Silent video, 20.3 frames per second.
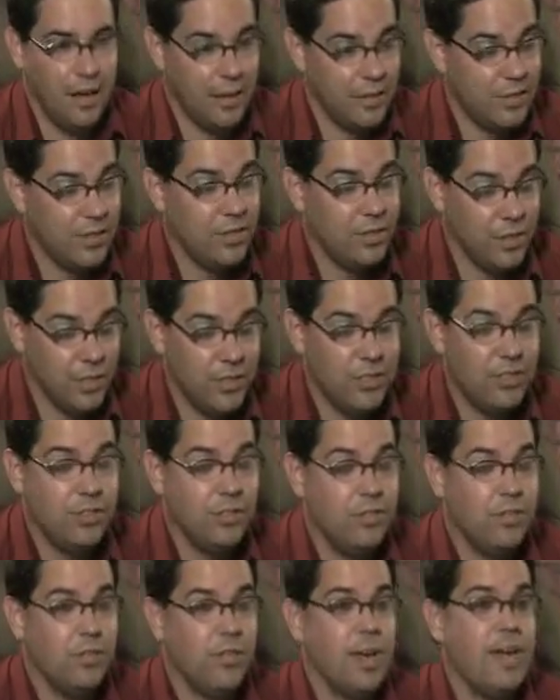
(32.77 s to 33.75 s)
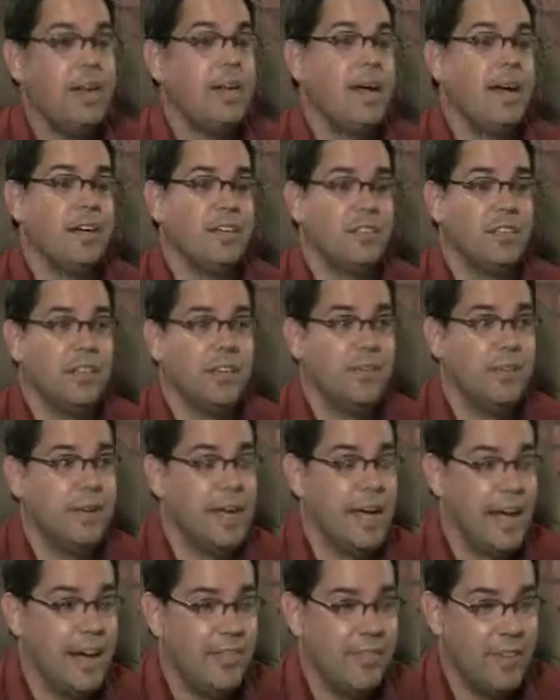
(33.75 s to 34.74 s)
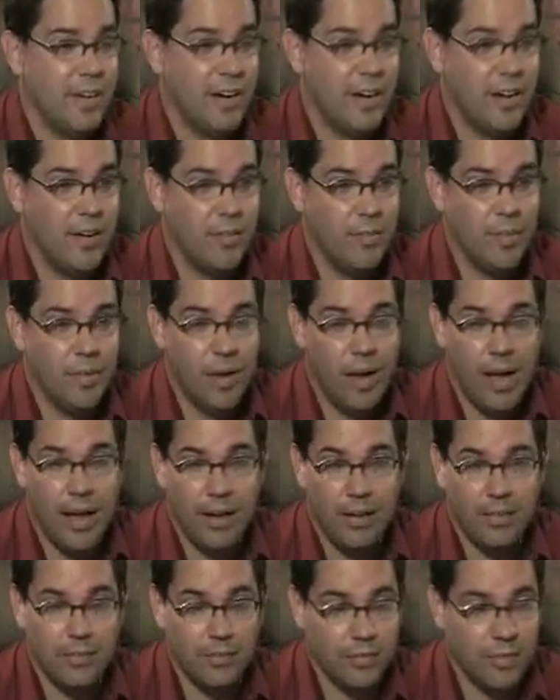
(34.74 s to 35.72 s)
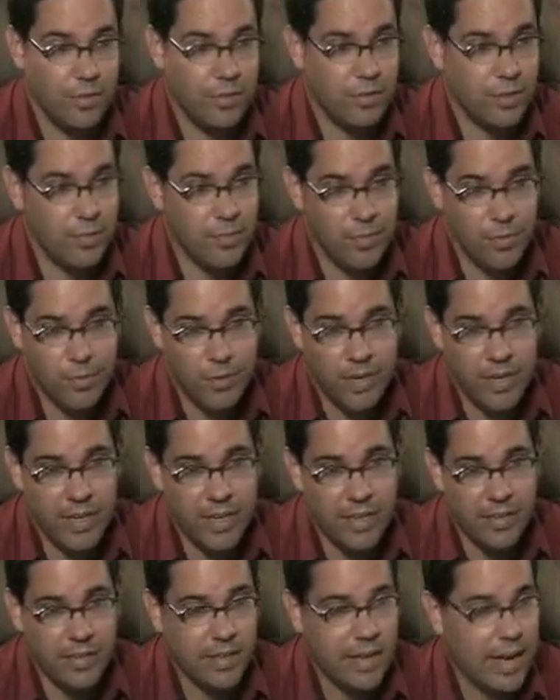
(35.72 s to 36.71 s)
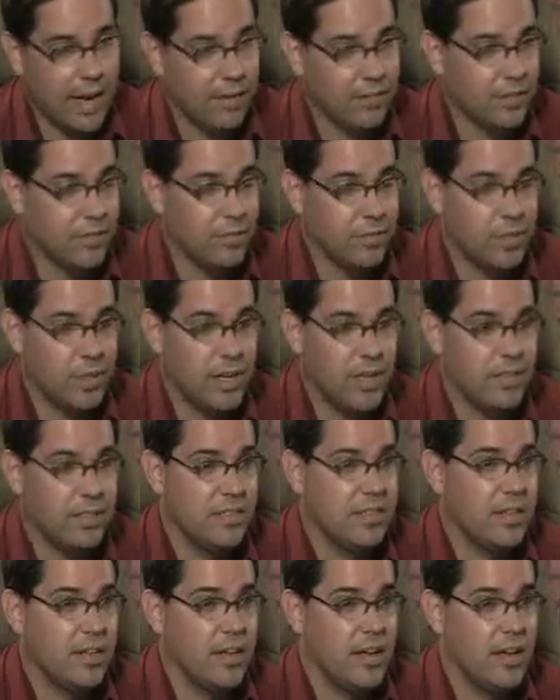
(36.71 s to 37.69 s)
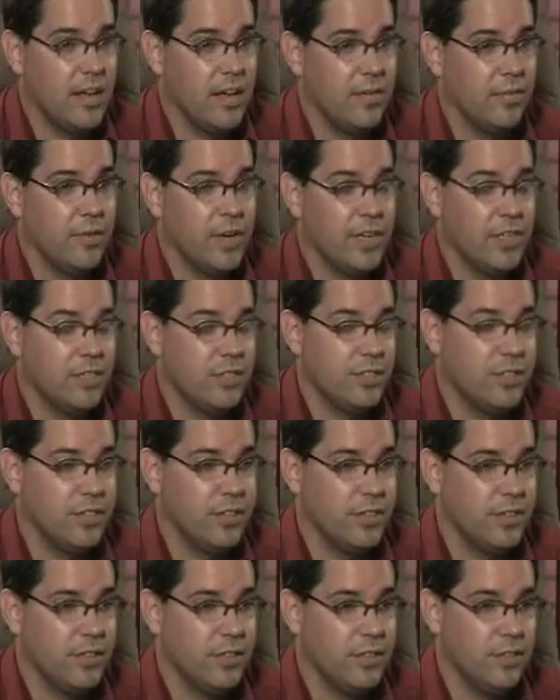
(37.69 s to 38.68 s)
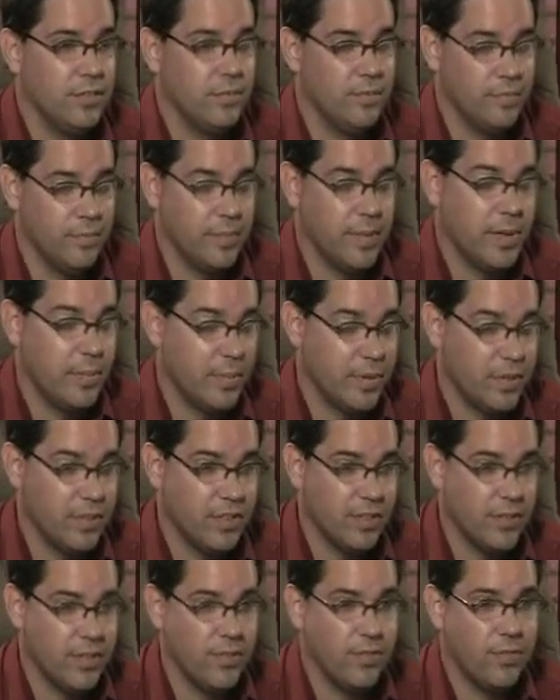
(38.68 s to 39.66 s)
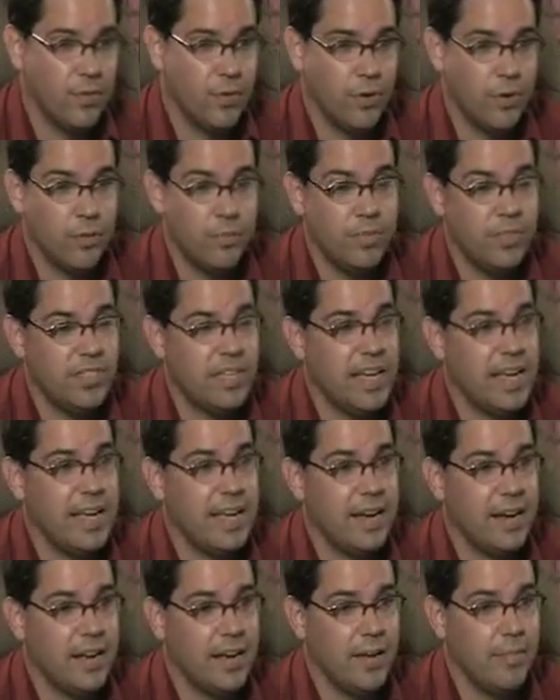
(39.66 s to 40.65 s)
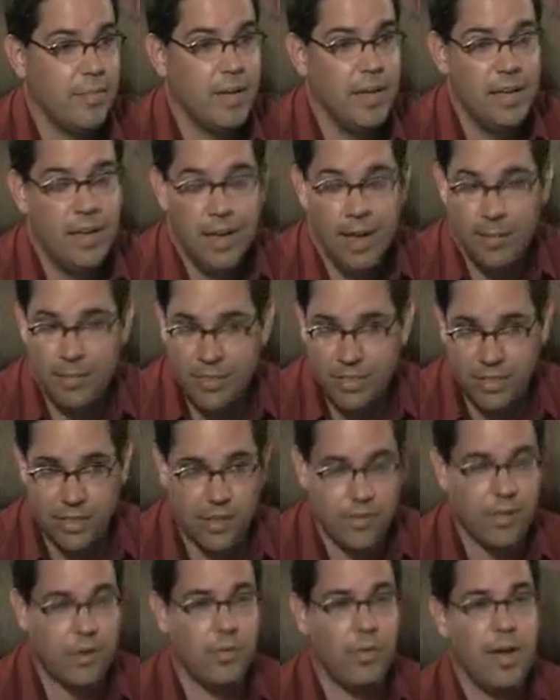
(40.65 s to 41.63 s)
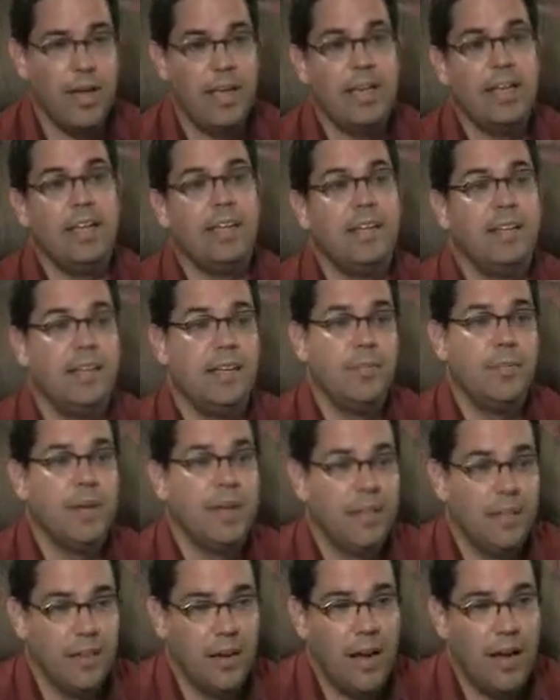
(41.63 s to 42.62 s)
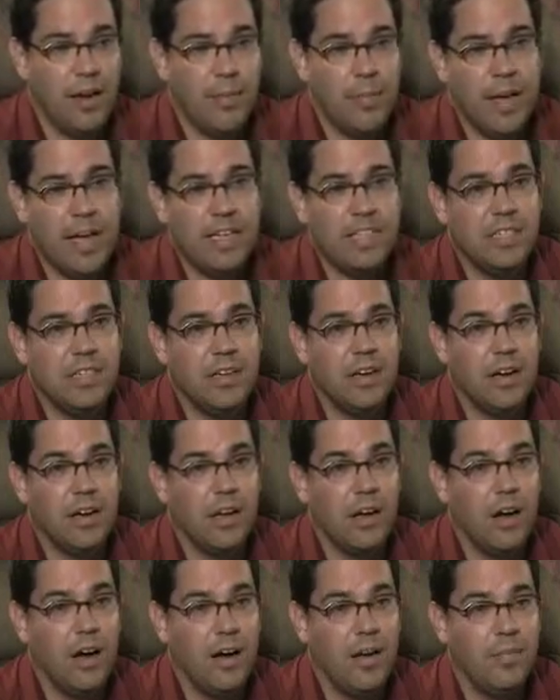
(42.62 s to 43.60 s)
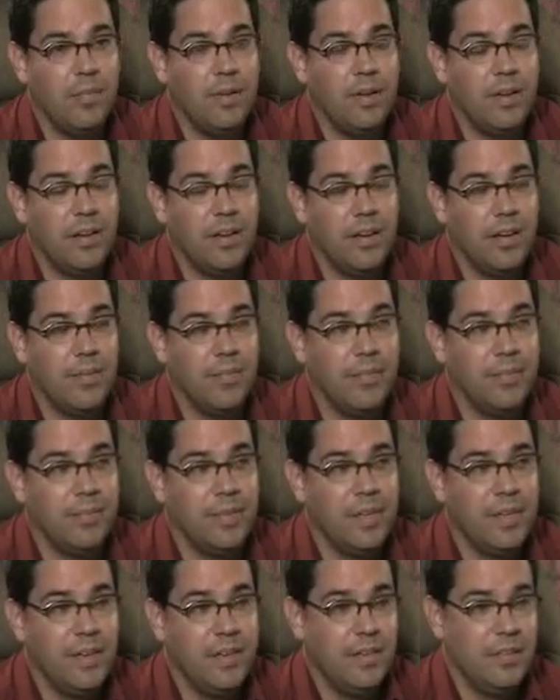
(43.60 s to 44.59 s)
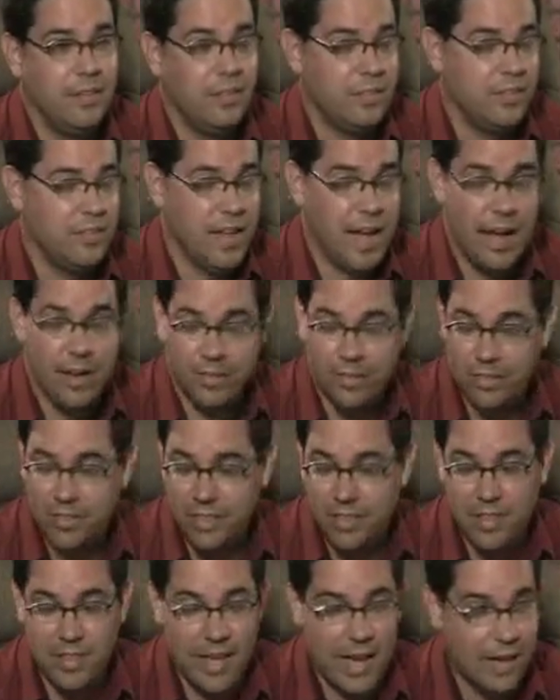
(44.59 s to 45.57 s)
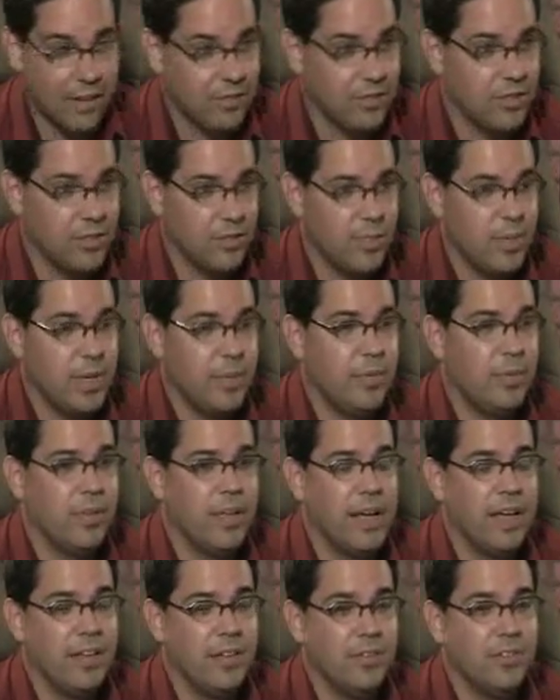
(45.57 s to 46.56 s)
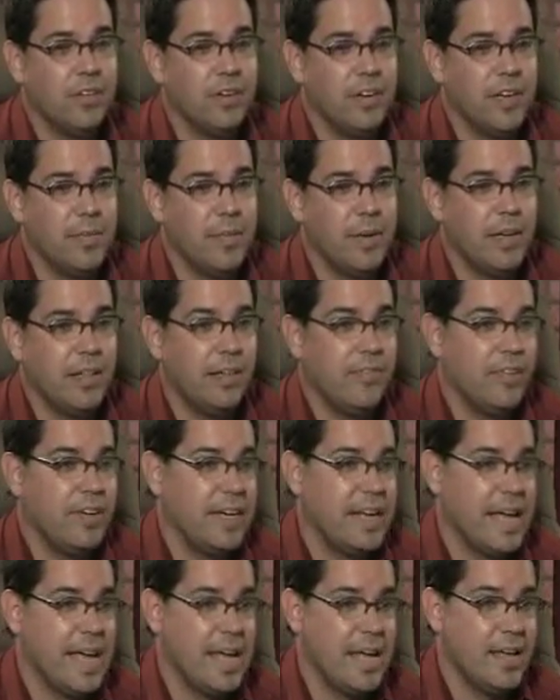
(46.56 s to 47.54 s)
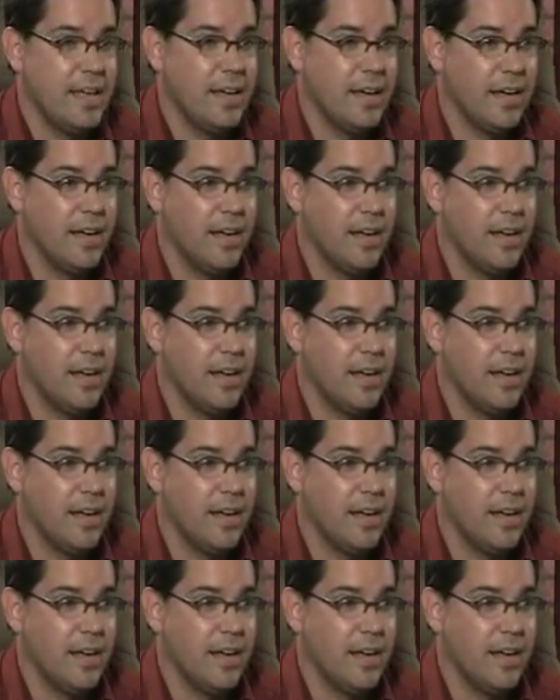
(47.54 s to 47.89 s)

It's doing great, actually. We have some 3,000 plus registered members of the forums, and I'm still giving away email at hauntedmansion.com. There's thousands and thousands of people that use our email every day.